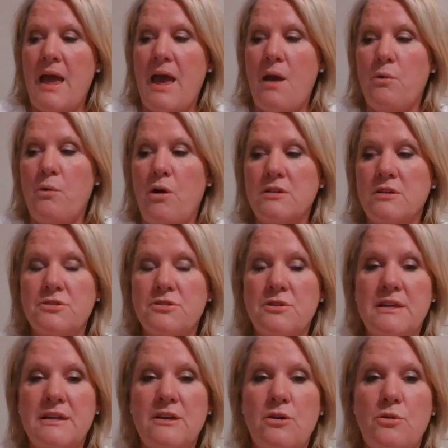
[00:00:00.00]
And we're also
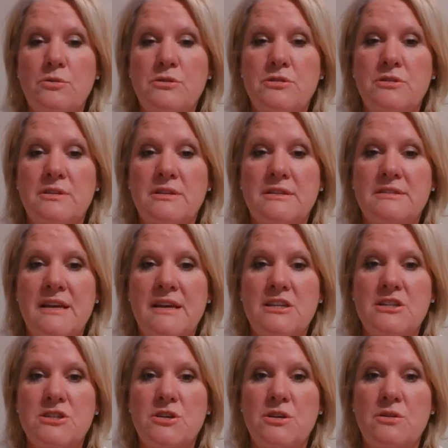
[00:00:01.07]
going to go to the
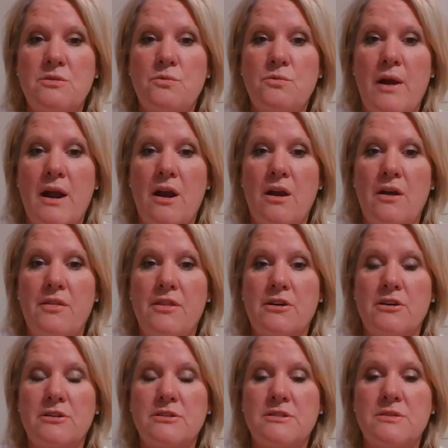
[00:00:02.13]
station where
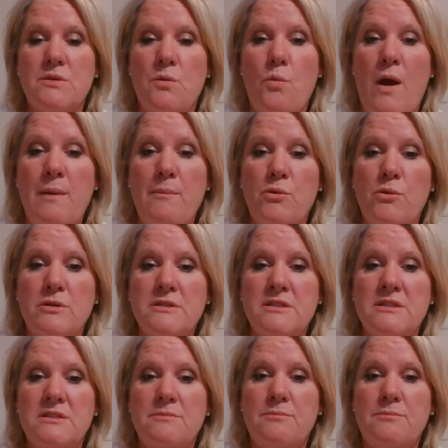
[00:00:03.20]
there's whiteboards,